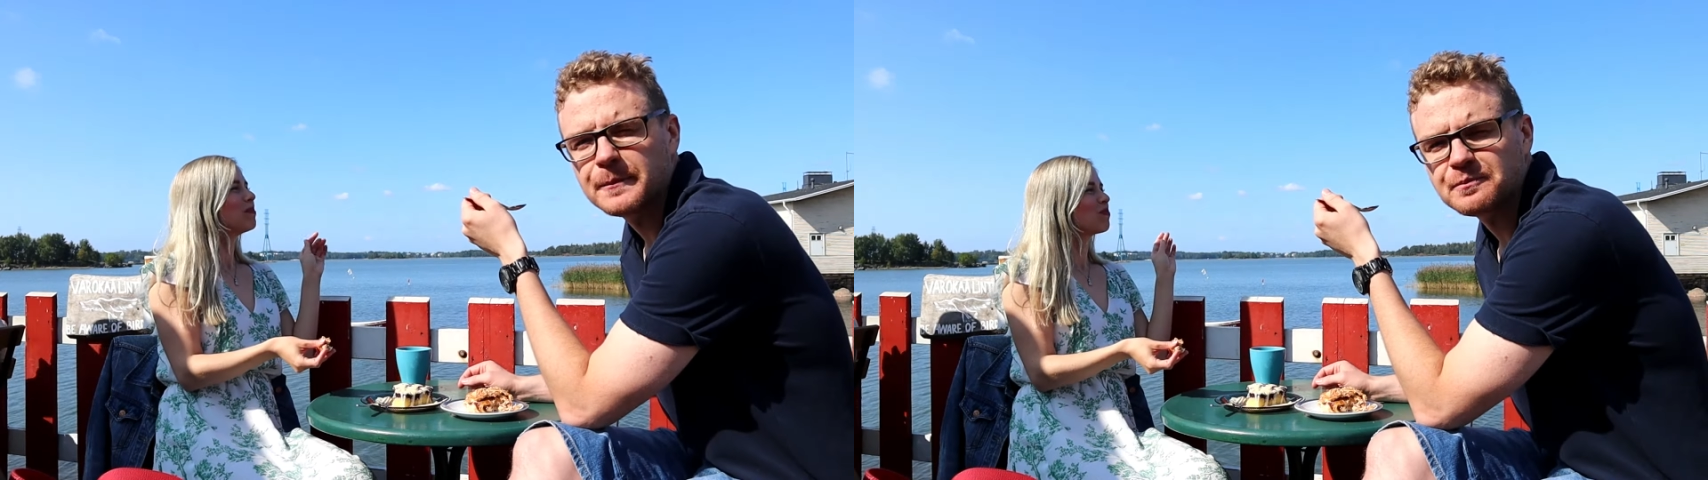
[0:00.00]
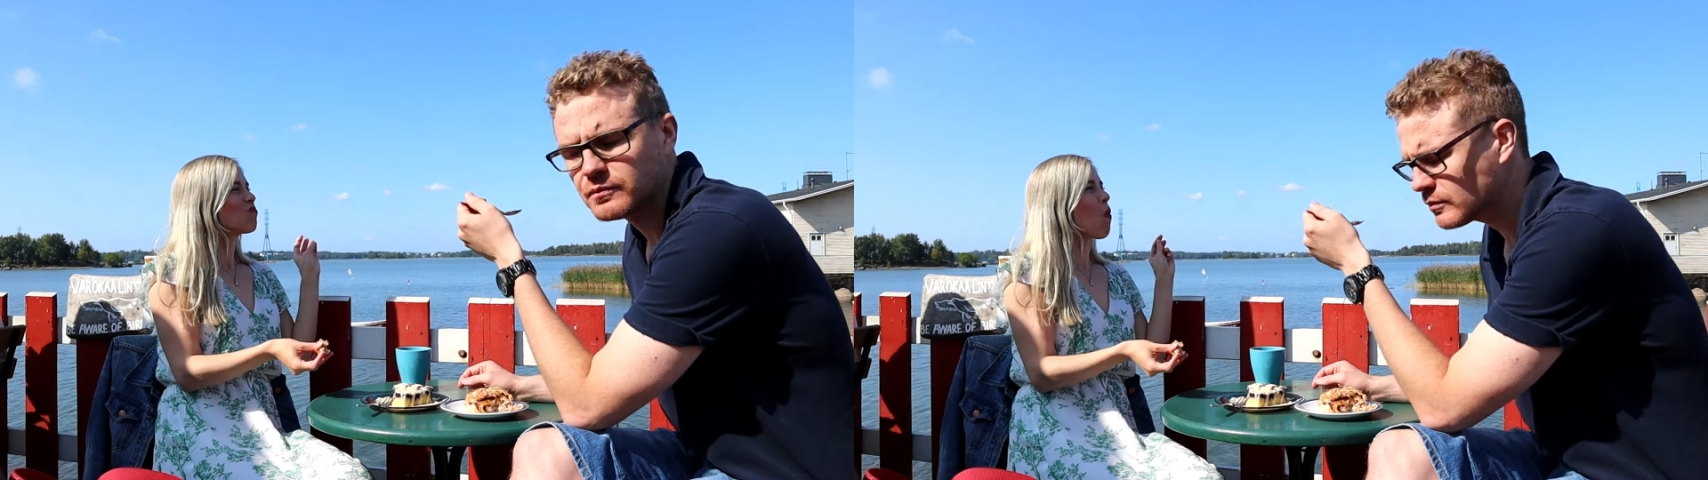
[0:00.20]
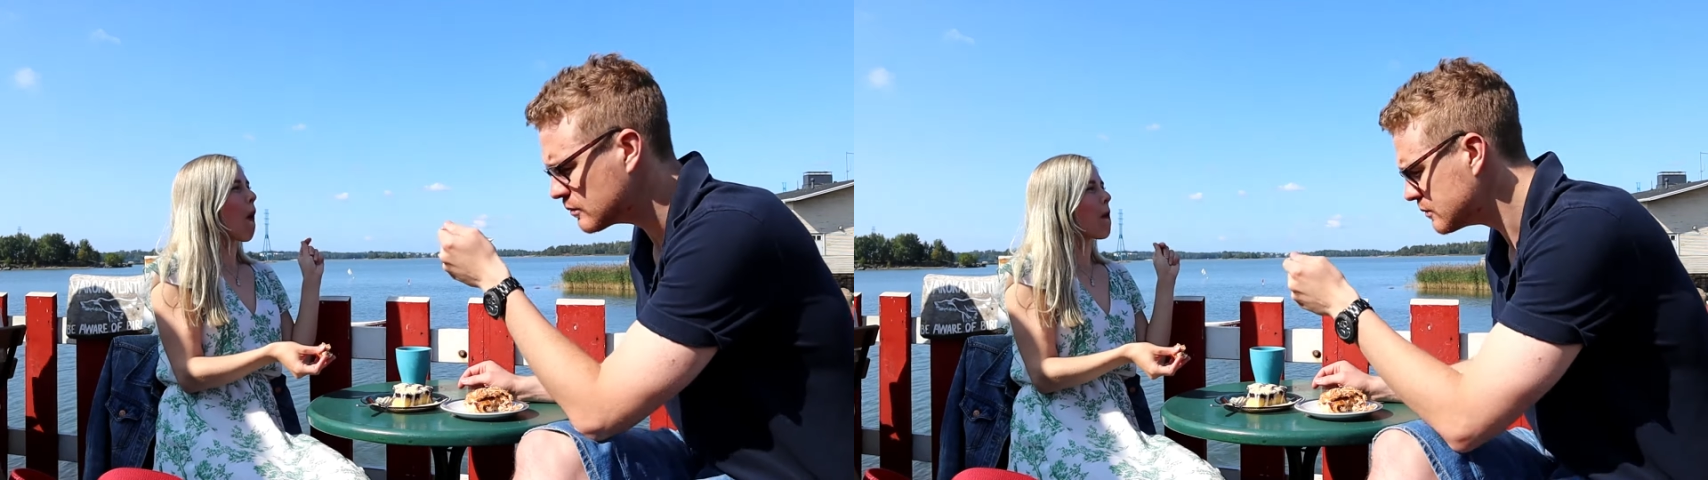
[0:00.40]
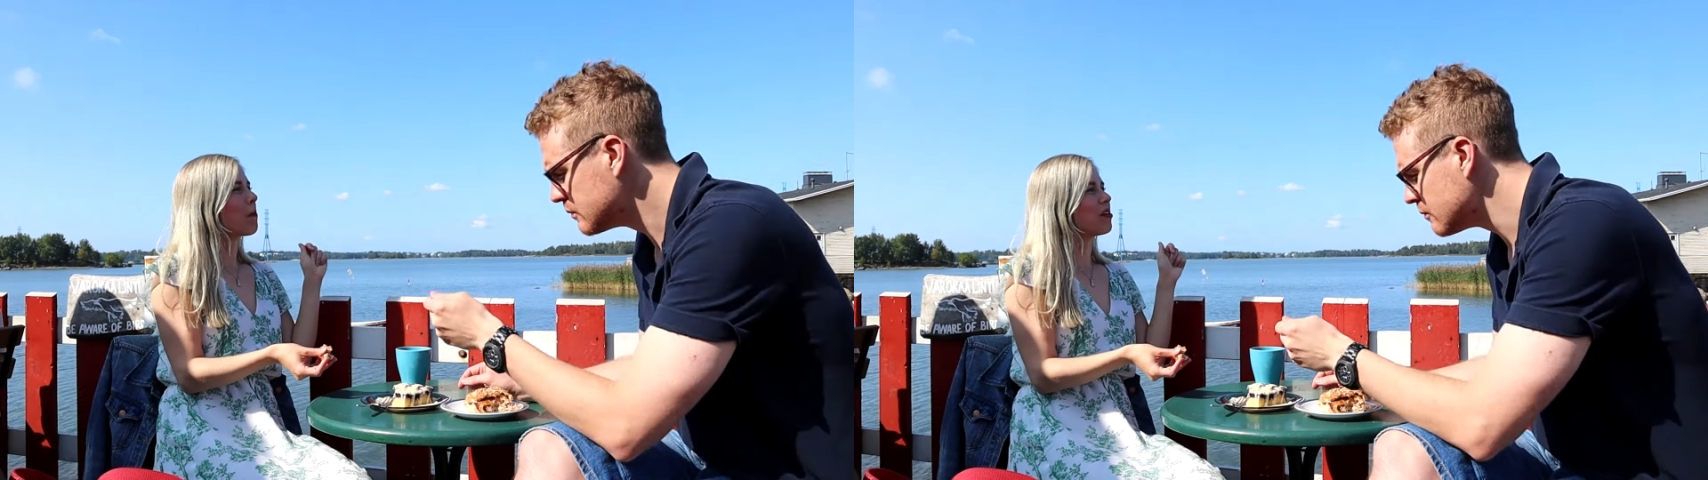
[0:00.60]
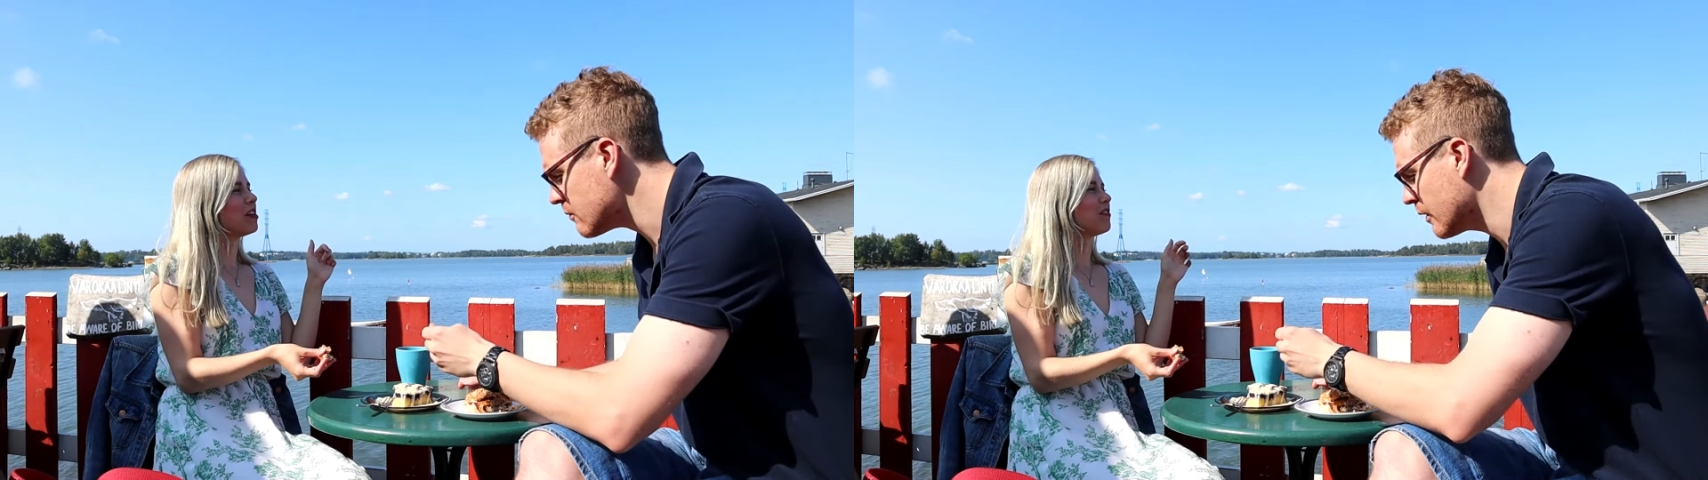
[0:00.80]
in Helsinki to
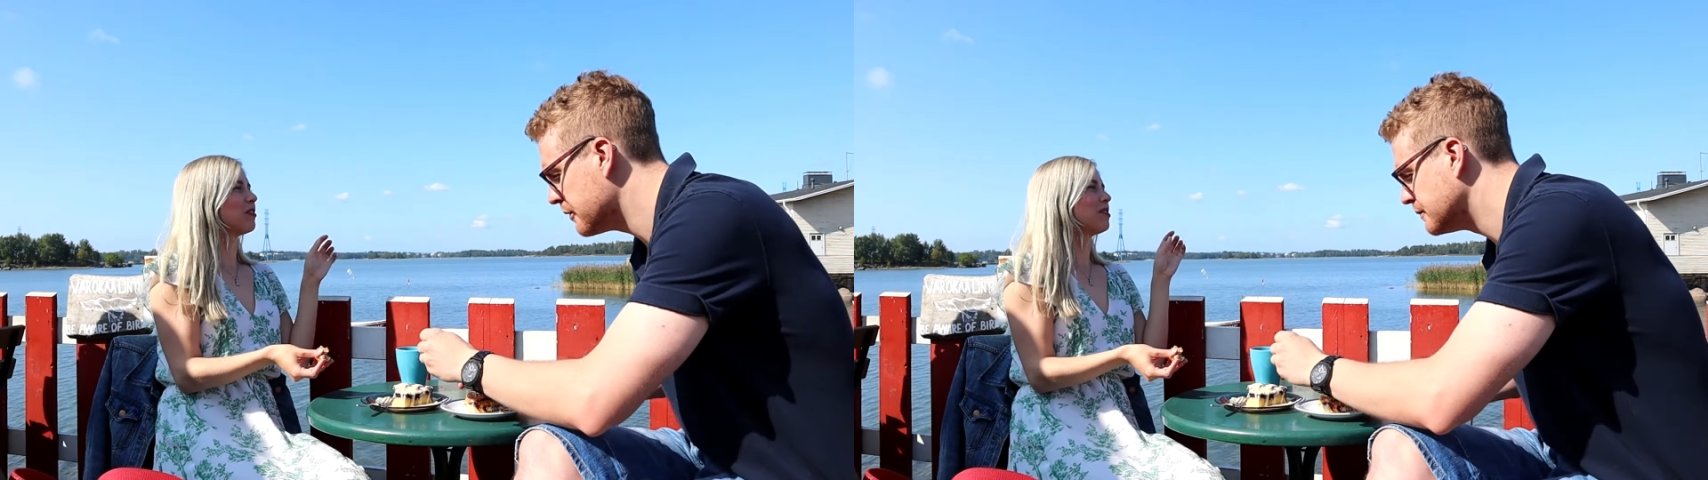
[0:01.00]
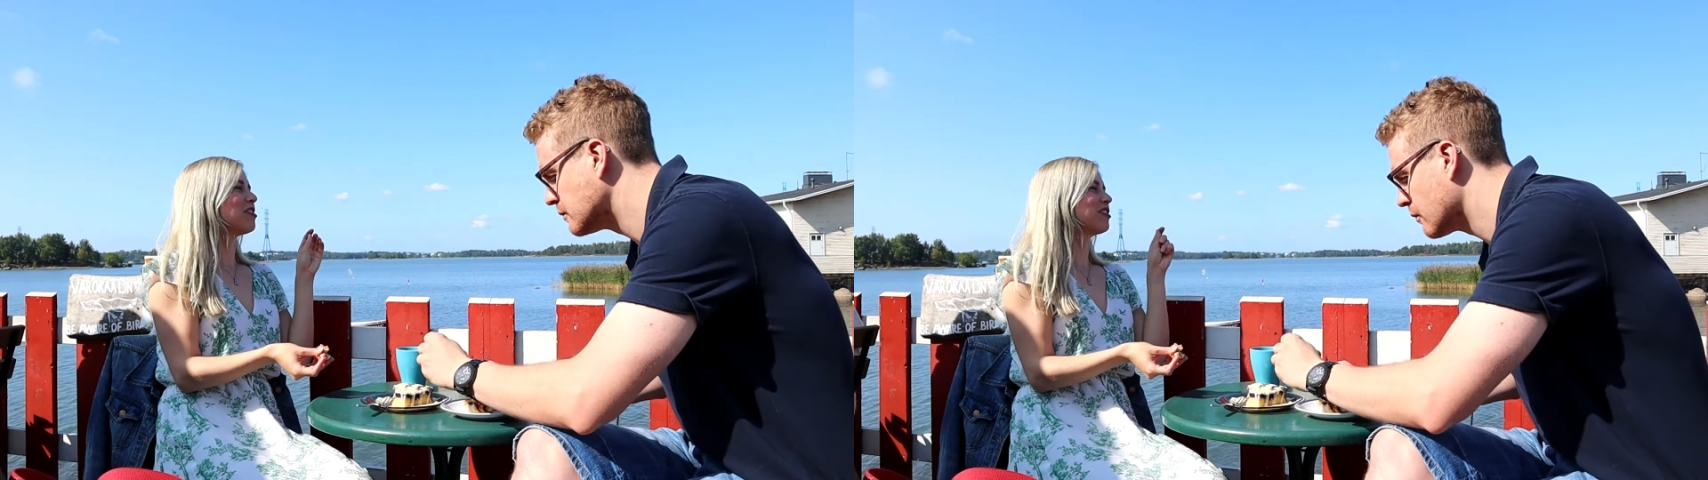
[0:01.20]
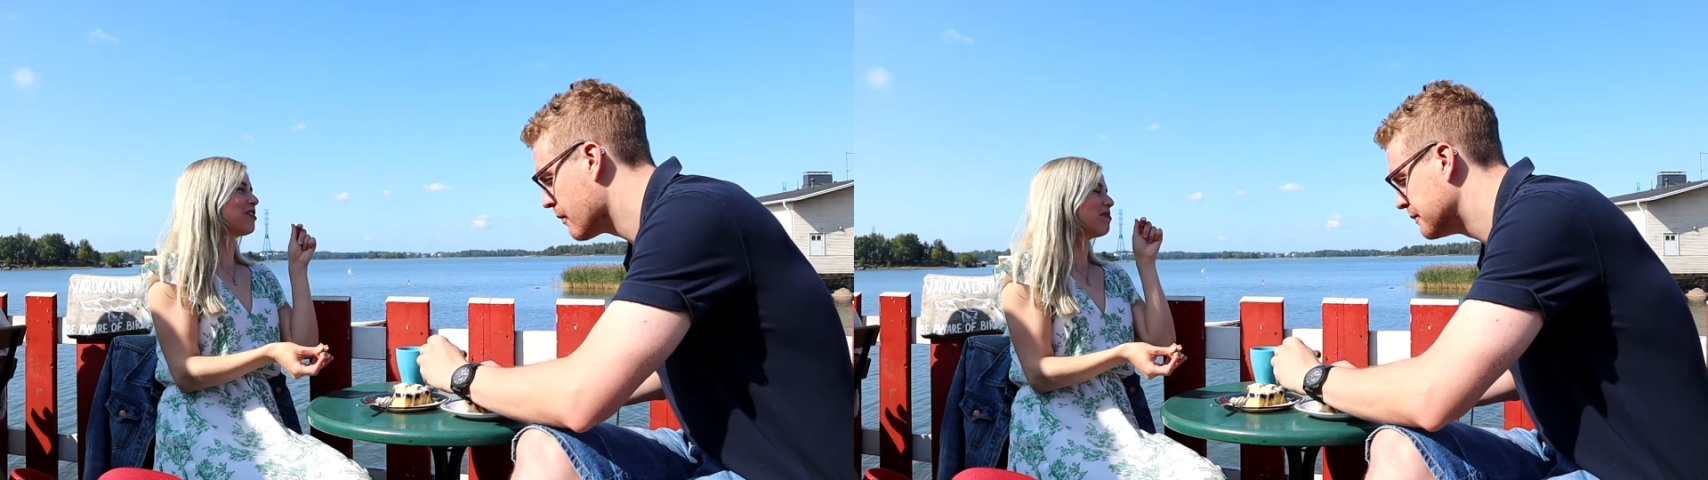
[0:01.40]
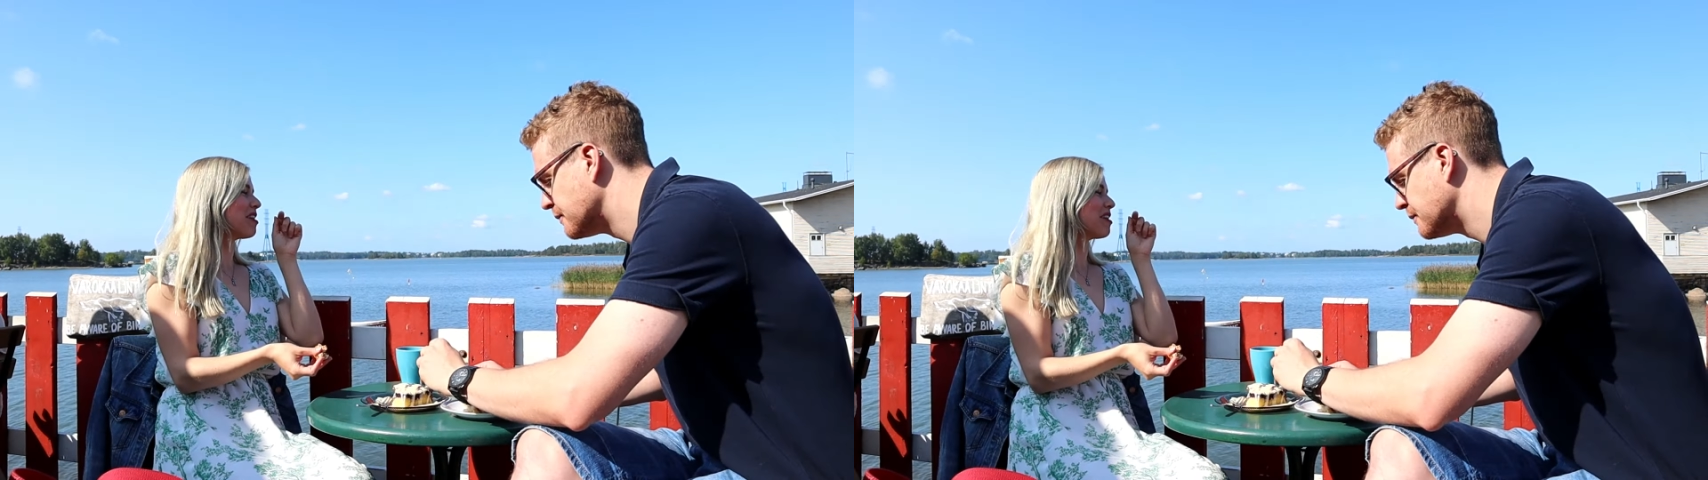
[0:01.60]
visit, this